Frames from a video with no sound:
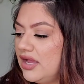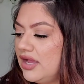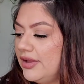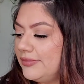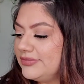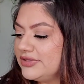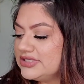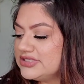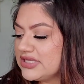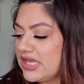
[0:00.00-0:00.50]

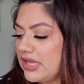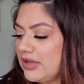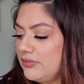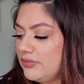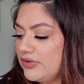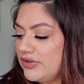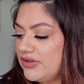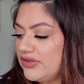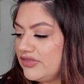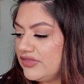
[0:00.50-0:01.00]
Um, these
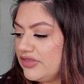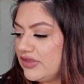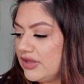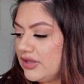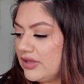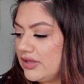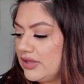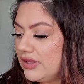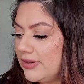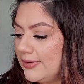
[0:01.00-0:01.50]
came with
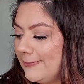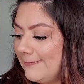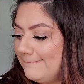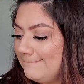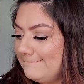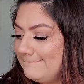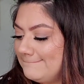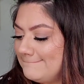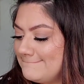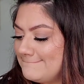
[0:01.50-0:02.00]

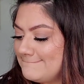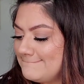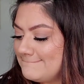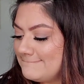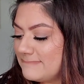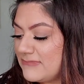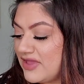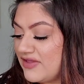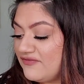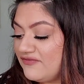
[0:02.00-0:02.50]

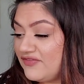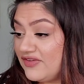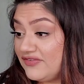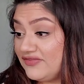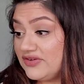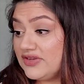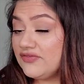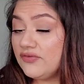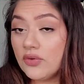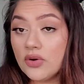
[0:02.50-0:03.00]
um,
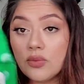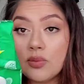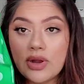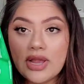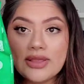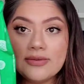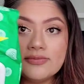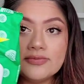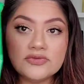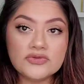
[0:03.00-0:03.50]
54
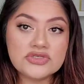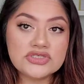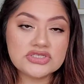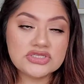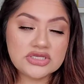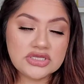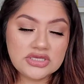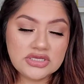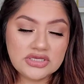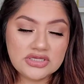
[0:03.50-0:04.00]
wipes, which
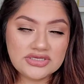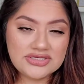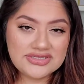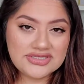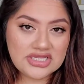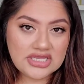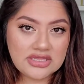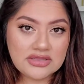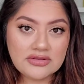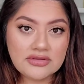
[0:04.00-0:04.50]
is a
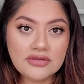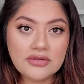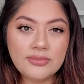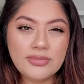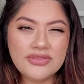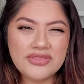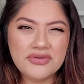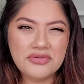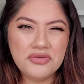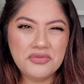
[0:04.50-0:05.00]
good deal,
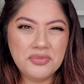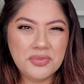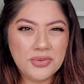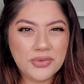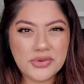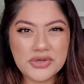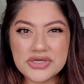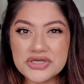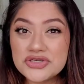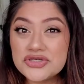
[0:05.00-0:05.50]
but they were
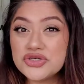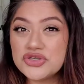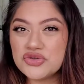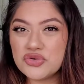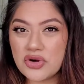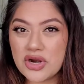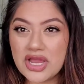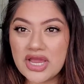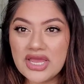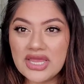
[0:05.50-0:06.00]
pretty
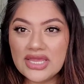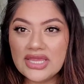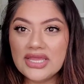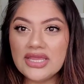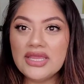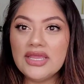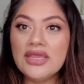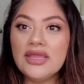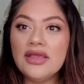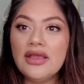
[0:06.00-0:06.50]

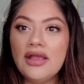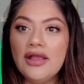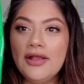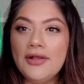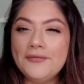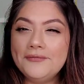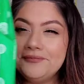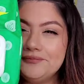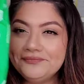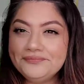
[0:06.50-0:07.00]
dry.
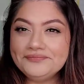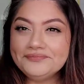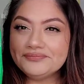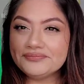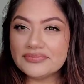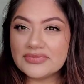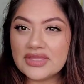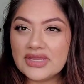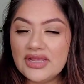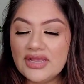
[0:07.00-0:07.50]

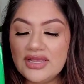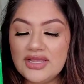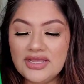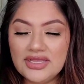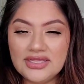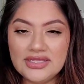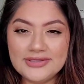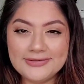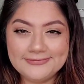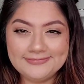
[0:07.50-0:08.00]

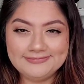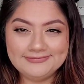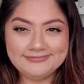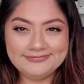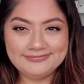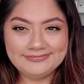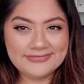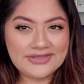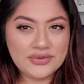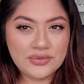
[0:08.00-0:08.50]

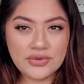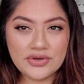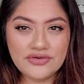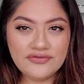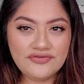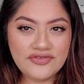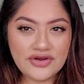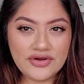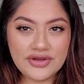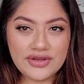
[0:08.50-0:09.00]
Um, they
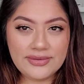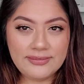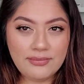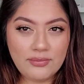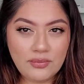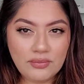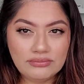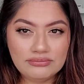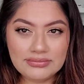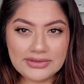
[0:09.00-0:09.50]
weren't very,
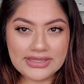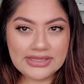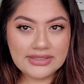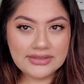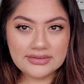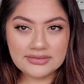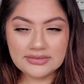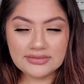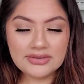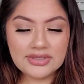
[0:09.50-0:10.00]

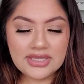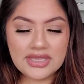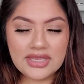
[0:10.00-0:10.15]
like,